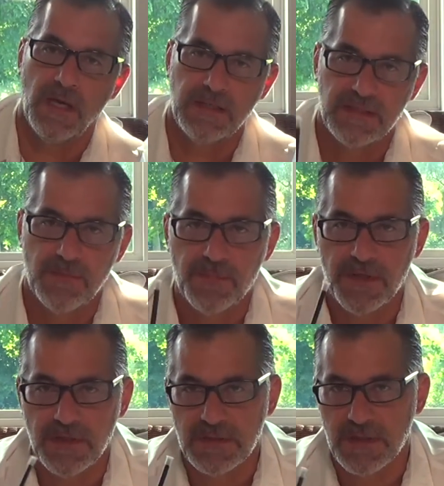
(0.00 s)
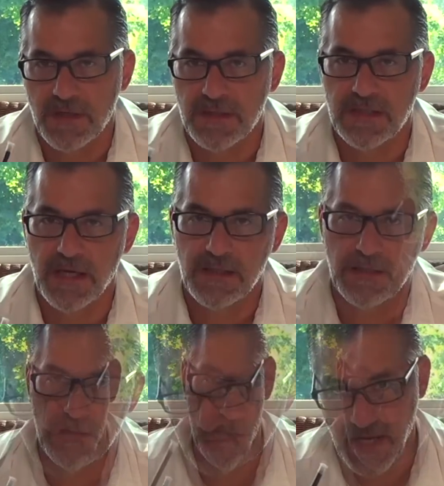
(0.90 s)
I simply started
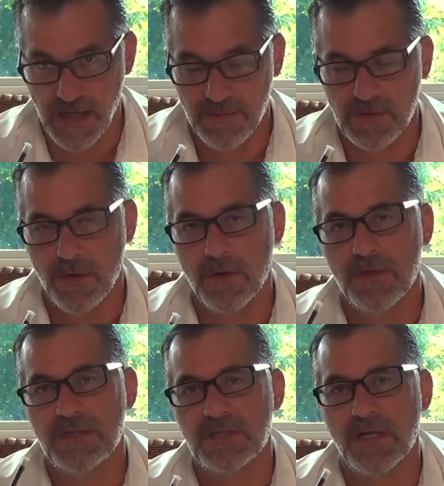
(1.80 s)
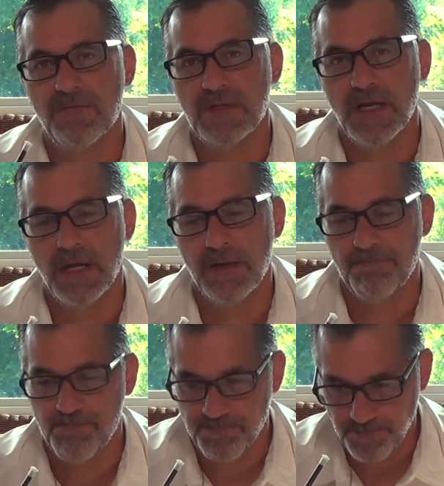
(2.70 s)
taking cannabis oil each and every day.